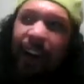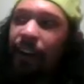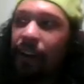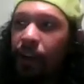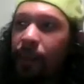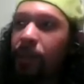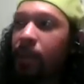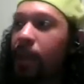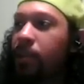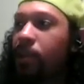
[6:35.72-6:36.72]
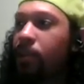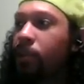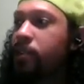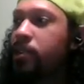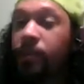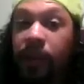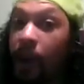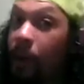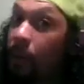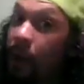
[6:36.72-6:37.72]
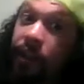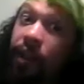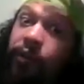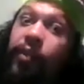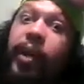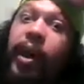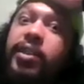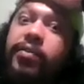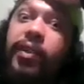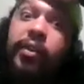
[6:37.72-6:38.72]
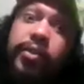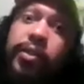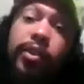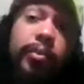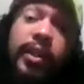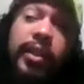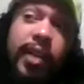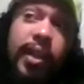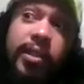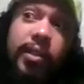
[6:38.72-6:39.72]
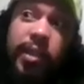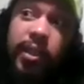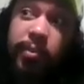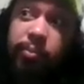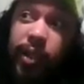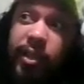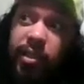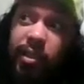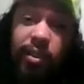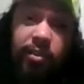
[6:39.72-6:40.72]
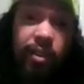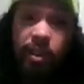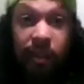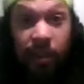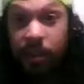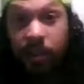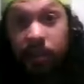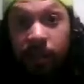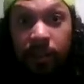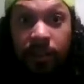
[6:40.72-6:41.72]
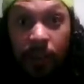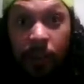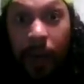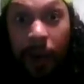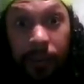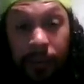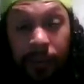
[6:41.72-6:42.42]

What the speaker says: I don't know. Maybe you learned something about marketing from Nashville too, because that seems like a place to learn something about